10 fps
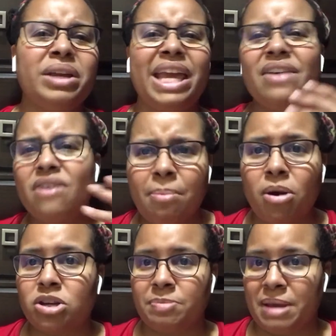give up
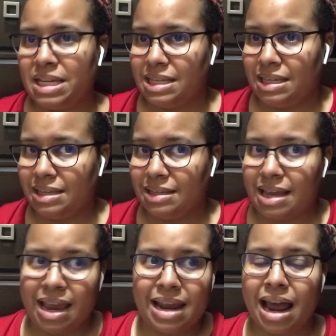our spaces.
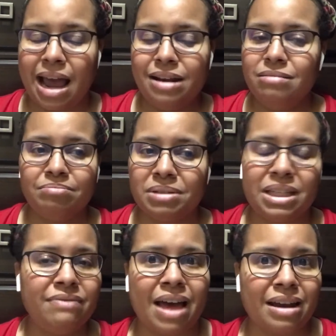And I don't
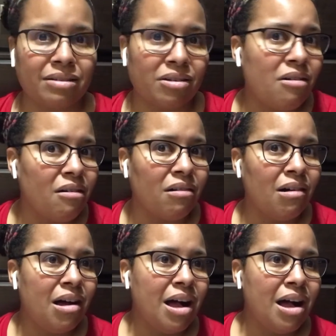believe that at all.